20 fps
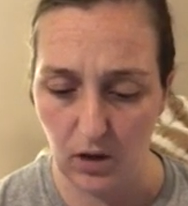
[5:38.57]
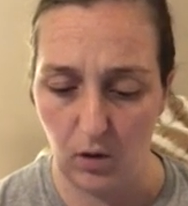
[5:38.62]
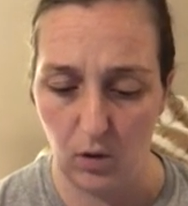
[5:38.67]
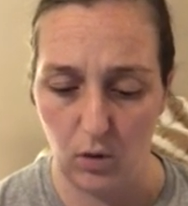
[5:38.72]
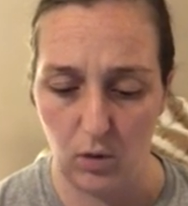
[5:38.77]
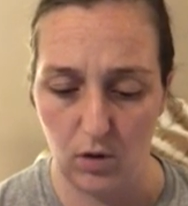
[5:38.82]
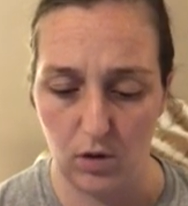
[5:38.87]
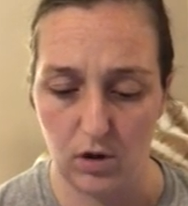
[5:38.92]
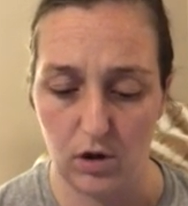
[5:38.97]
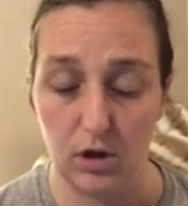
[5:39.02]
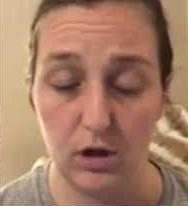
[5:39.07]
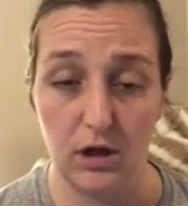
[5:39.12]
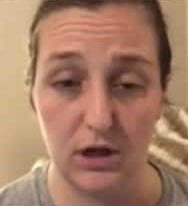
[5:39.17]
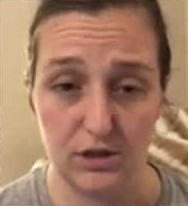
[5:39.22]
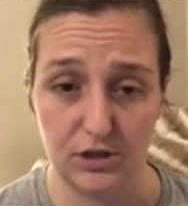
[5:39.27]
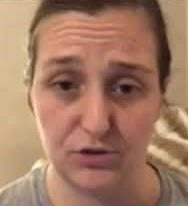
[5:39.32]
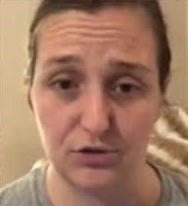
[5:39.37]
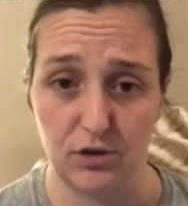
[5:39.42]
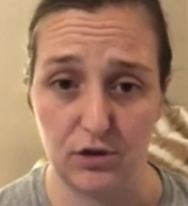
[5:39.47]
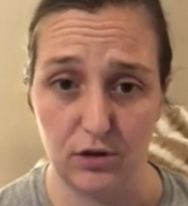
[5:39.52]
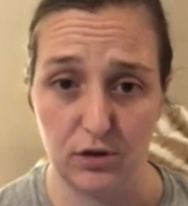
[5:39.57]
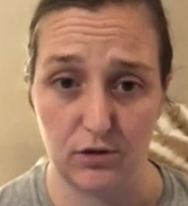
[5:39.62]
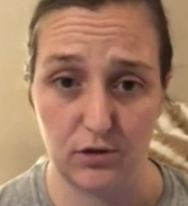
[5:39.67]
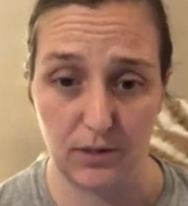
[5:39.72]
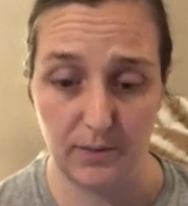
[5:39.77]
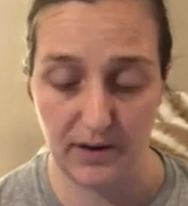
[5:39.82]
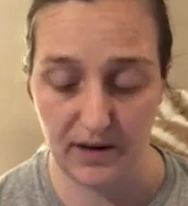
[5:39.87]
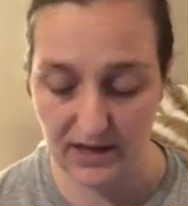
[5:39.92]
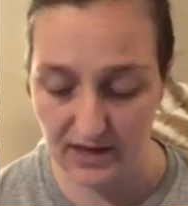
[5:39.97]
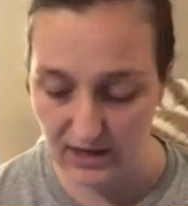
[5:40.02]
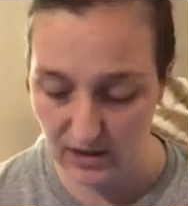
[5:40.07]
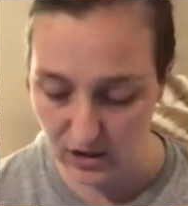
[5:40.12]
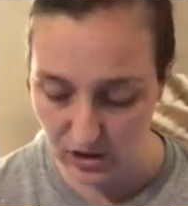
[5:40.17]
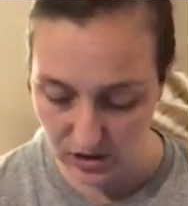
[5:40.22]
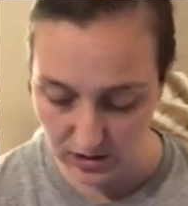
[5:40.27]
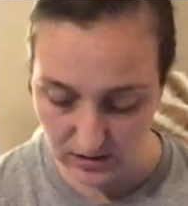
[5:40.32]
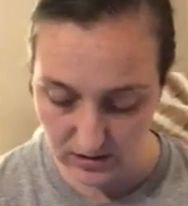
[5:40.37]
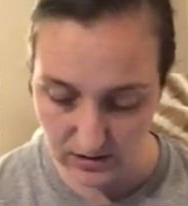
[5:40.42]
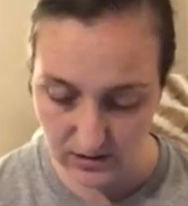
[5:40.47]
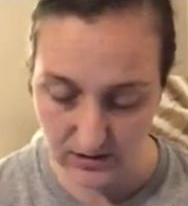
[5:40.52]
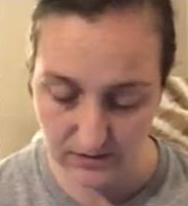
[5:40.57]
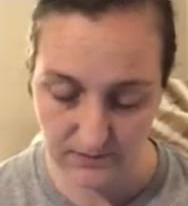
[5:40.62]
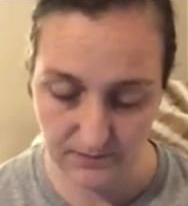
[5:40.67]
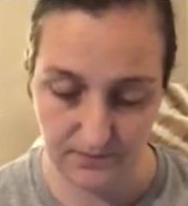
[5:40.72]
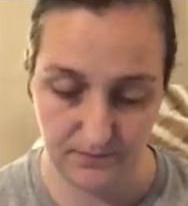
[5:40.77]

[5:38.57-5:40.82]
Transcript: or cholesterol lowering medications.